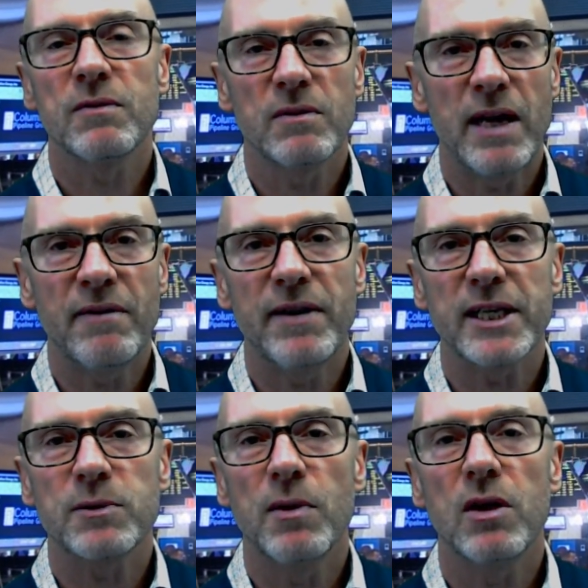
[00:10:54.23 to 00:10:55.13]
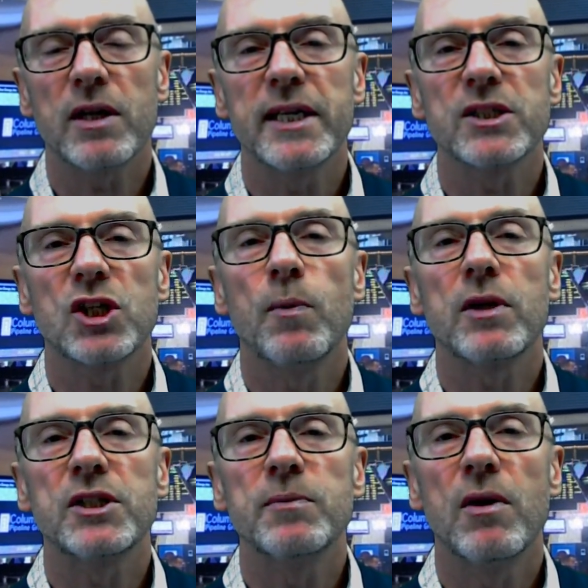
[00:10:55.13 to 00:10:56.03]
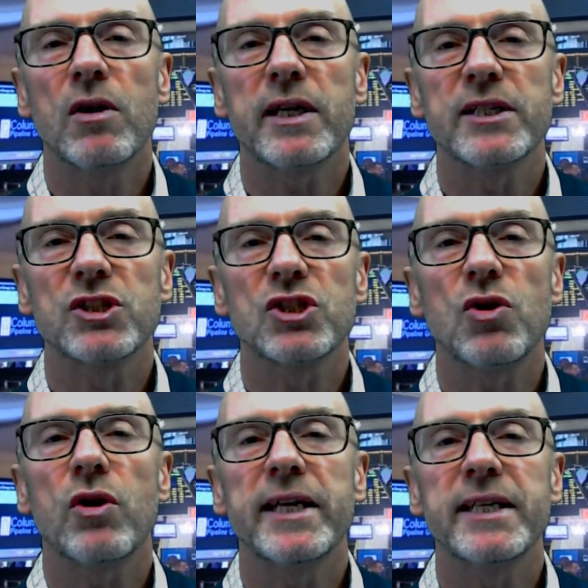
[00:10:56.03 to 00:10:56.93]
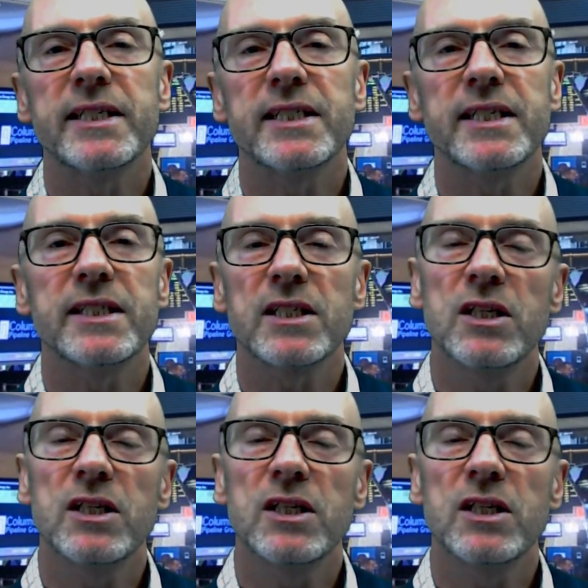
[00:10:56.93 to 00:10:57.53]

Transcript: FX markets, commodity markets, stock indices,